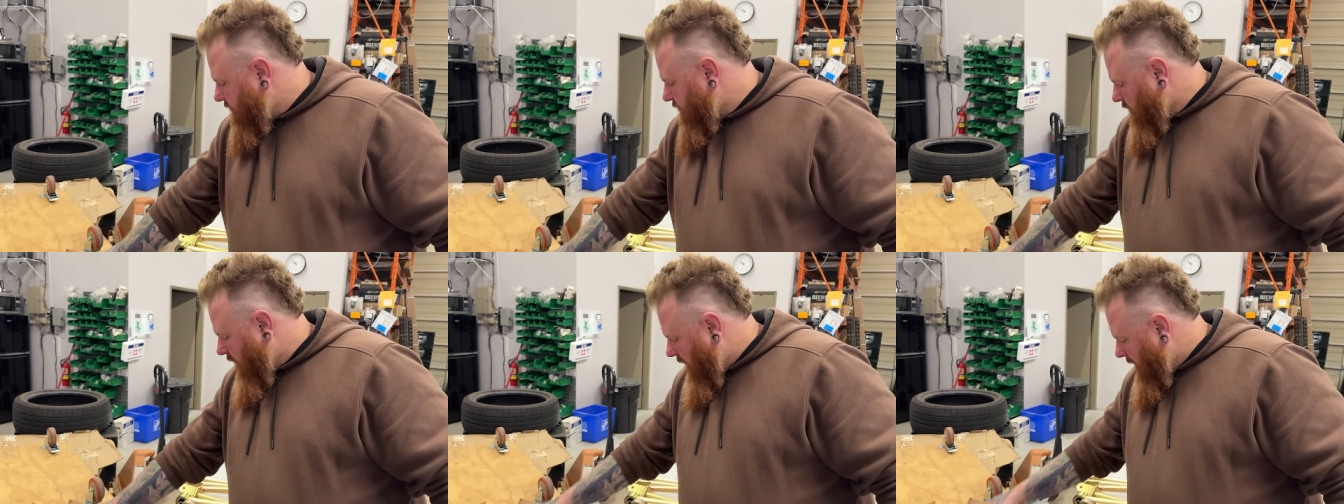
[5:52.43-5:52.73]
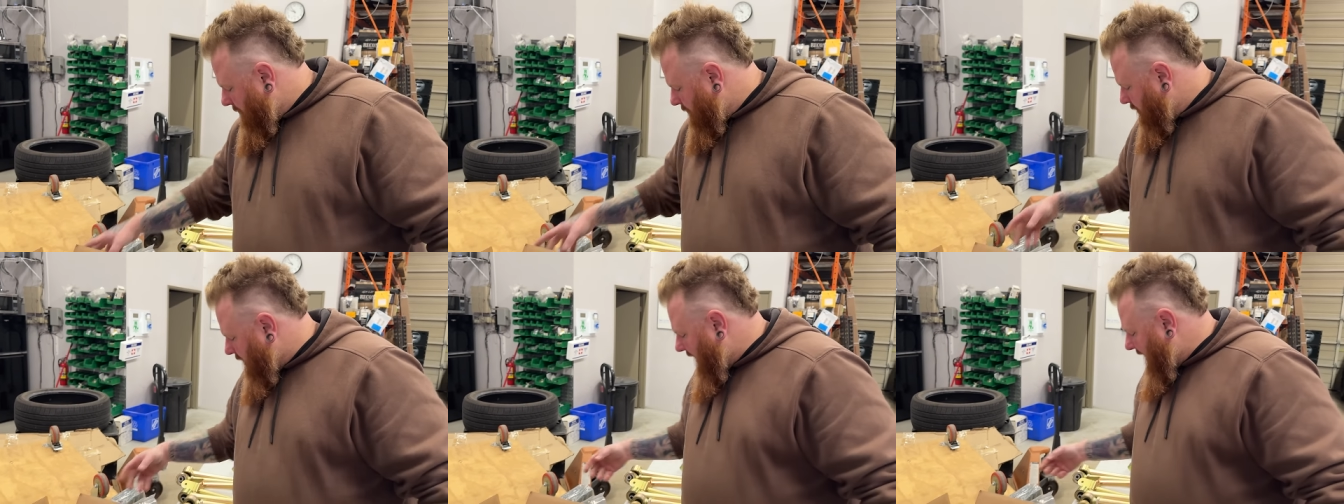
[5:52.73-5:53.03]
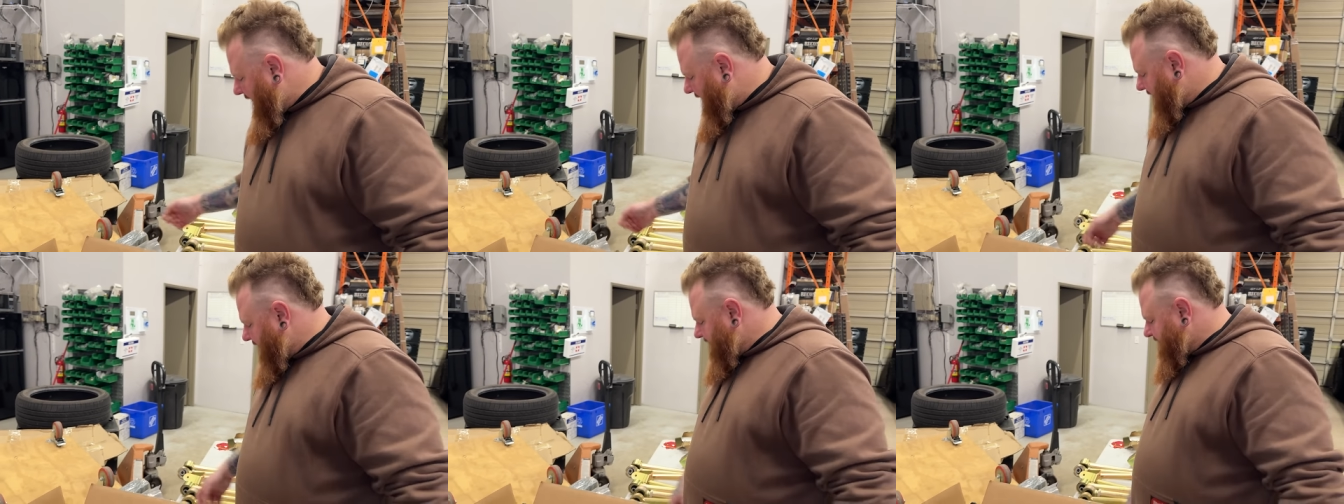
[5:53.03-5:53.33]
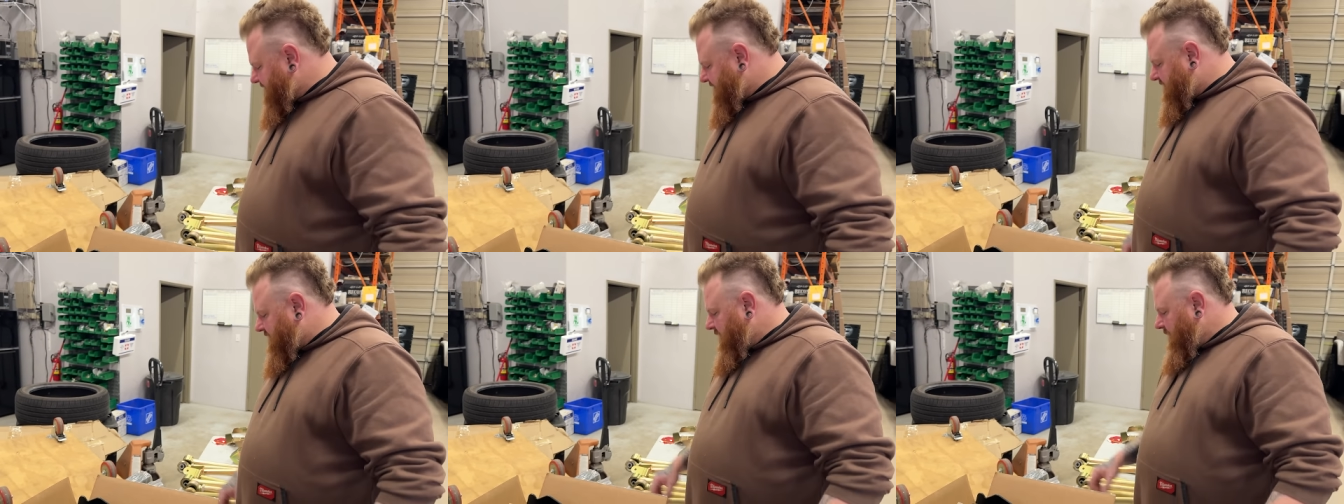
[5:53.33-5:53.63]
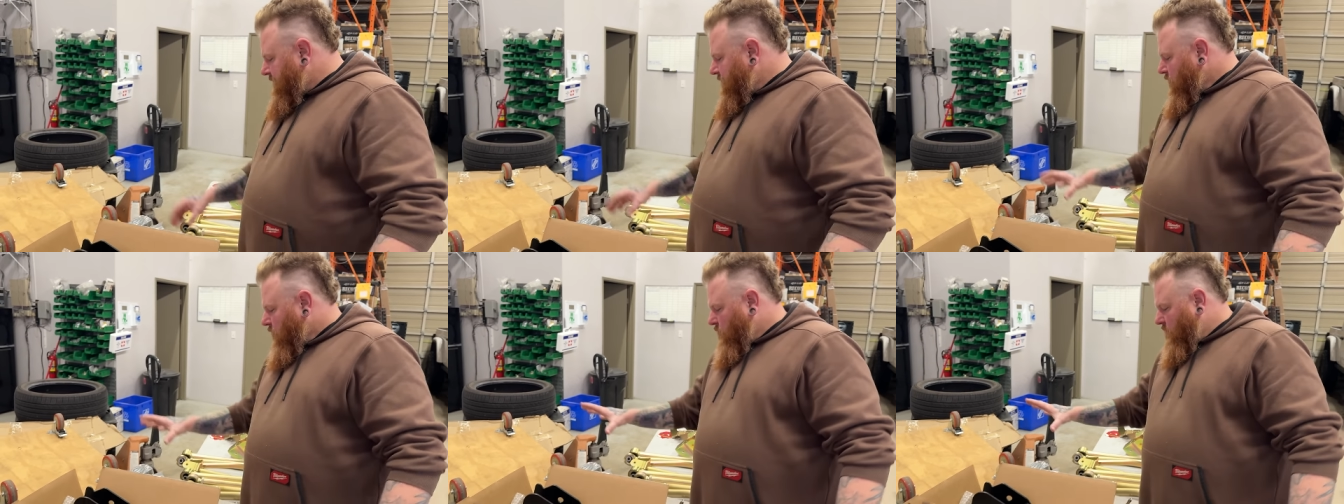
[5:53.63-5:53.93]
drop brackets.
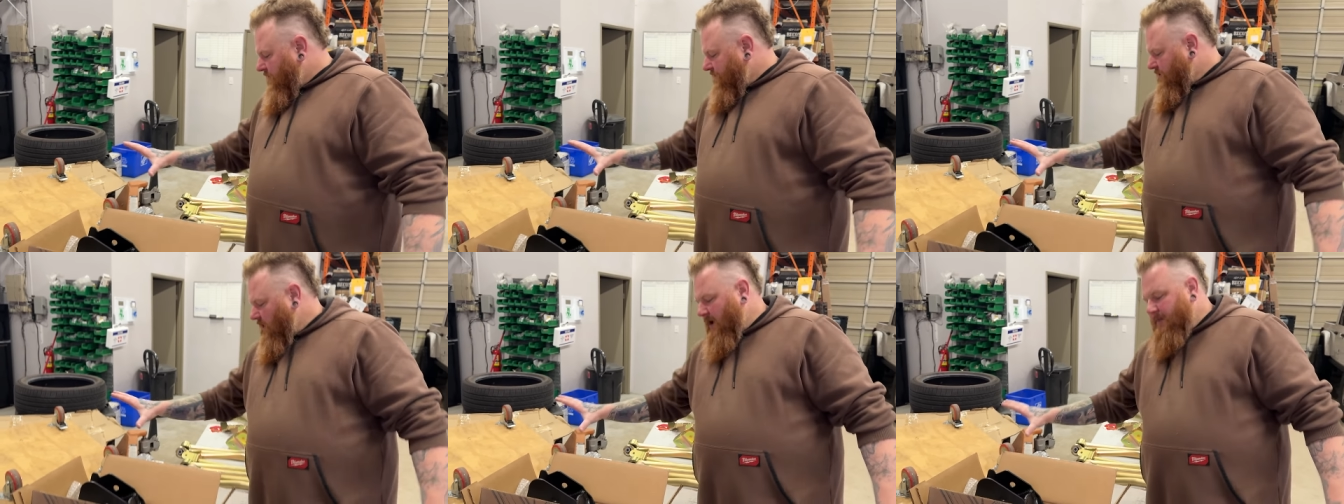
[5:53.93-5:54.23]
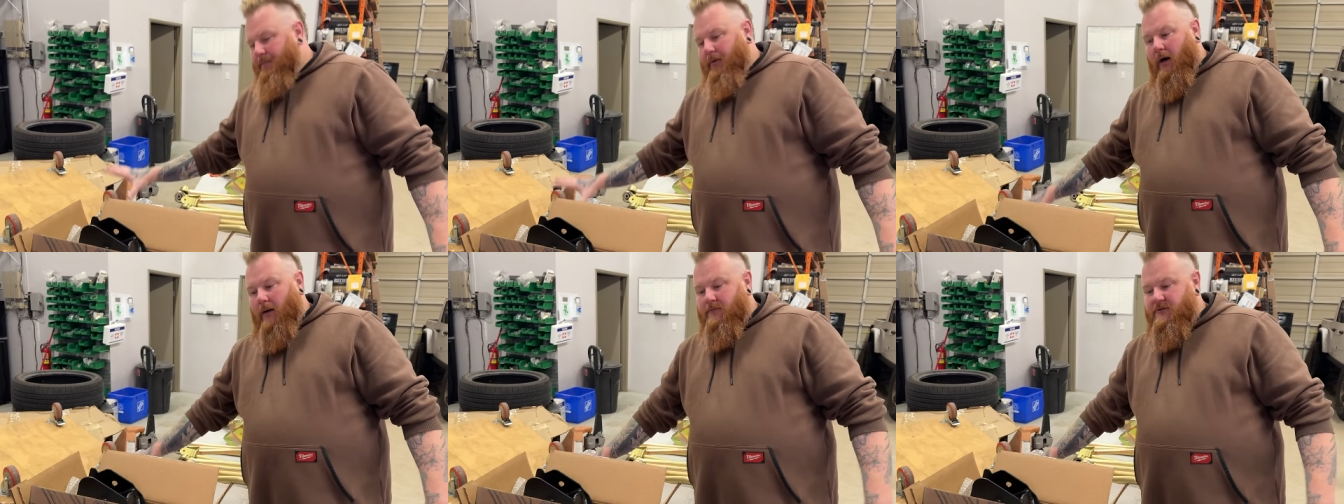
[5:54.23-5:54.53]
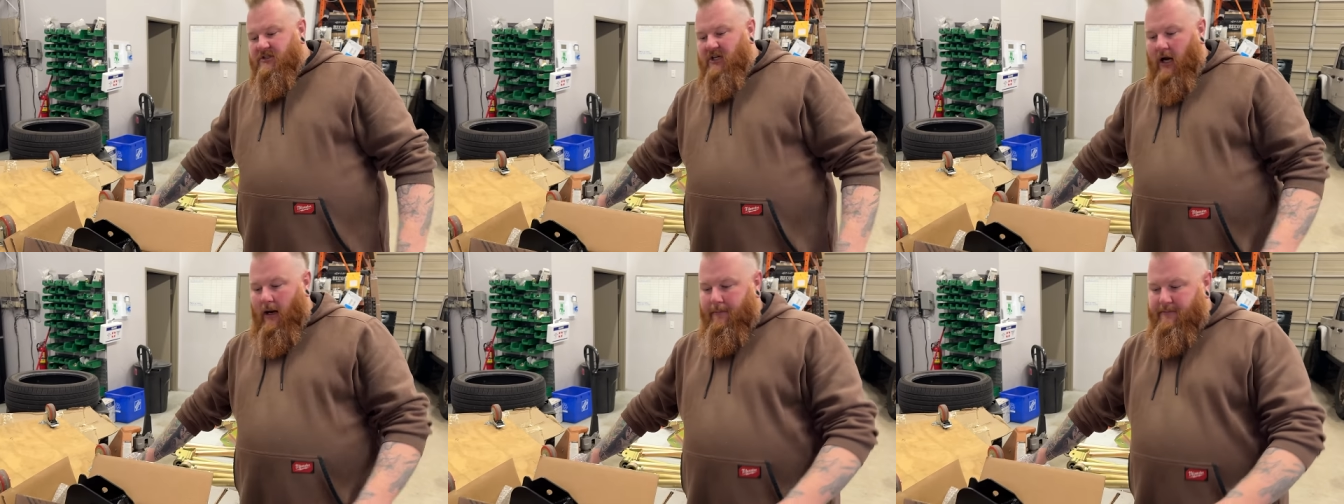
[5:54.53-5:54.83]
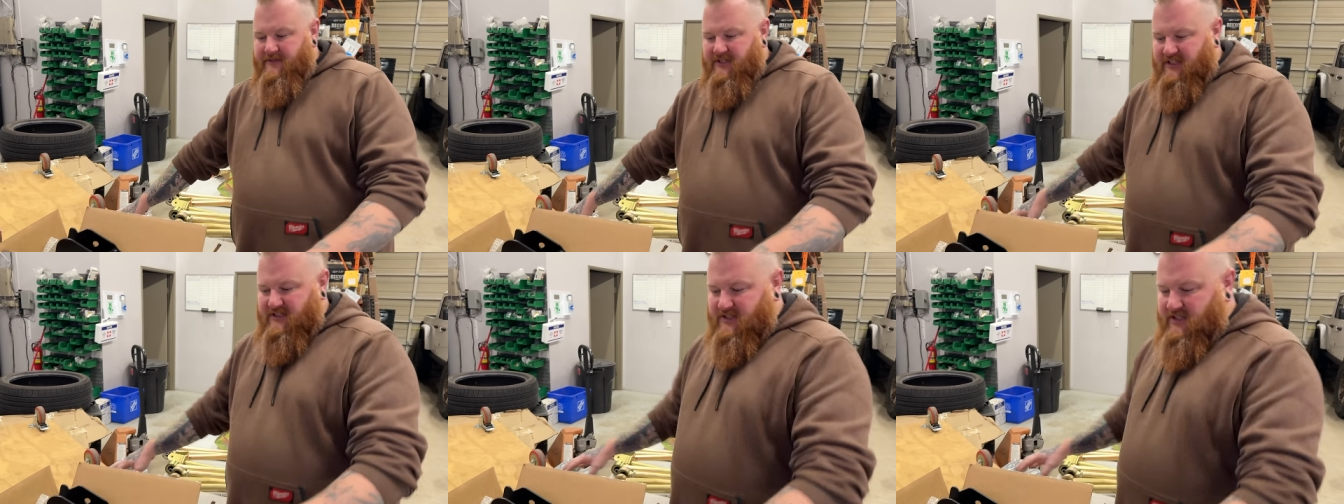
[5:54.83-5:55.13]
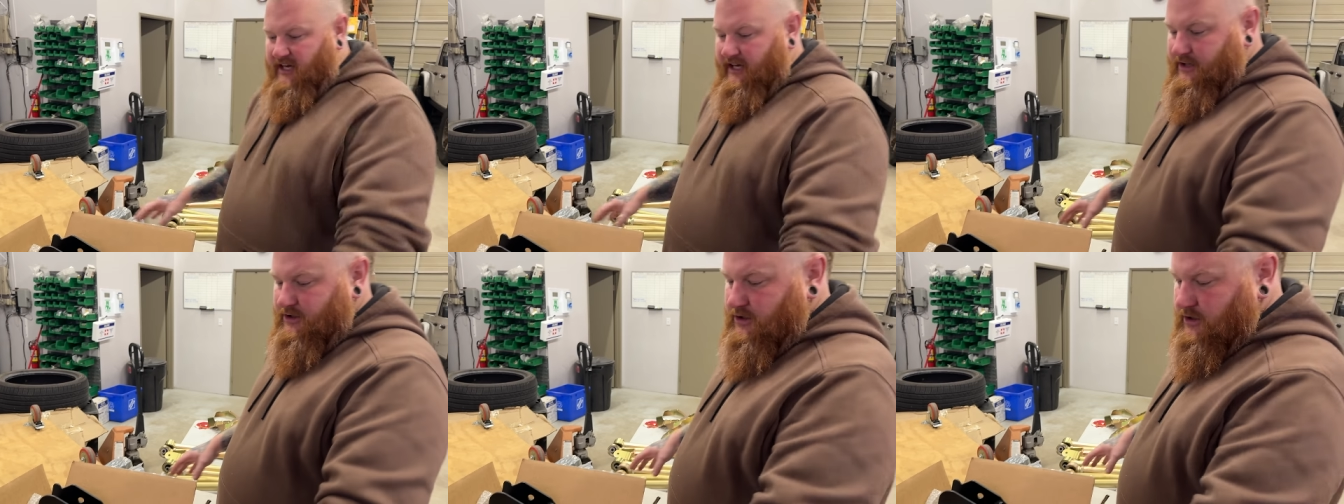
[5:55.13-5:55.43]
We've got bump stops
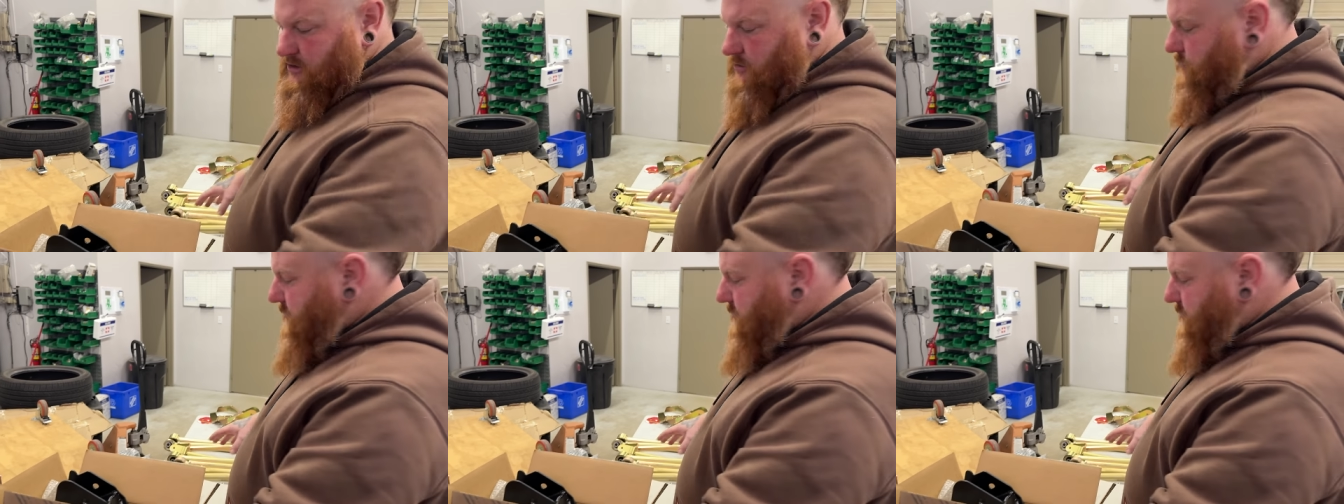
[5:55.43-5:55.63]
extensions.